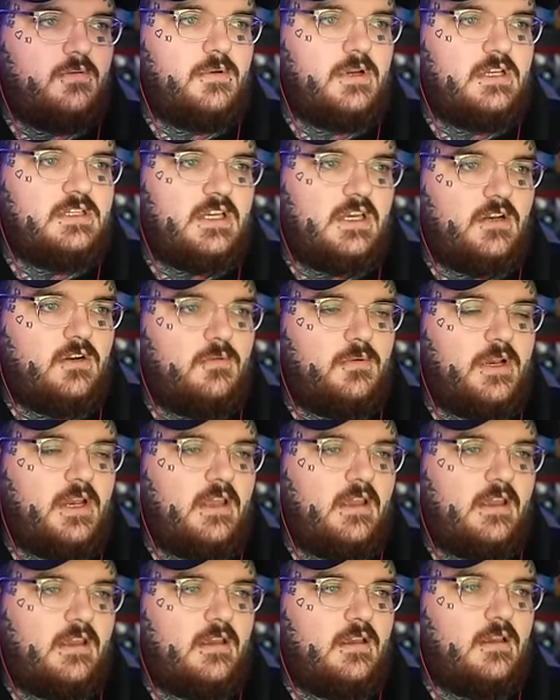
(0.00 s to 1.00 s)
because I don't want
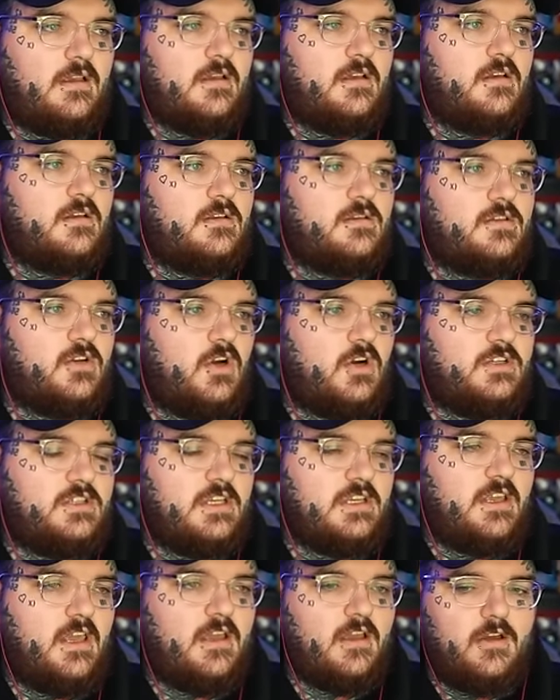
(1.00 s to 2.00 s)
it
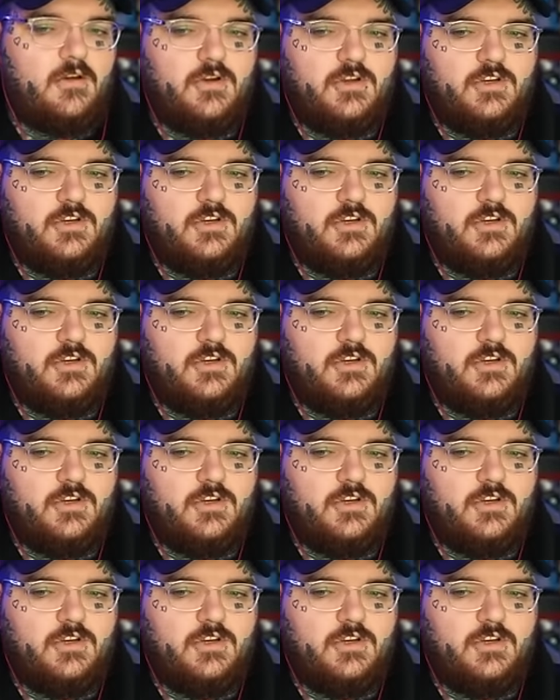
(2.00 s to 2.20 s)
toxic getting out of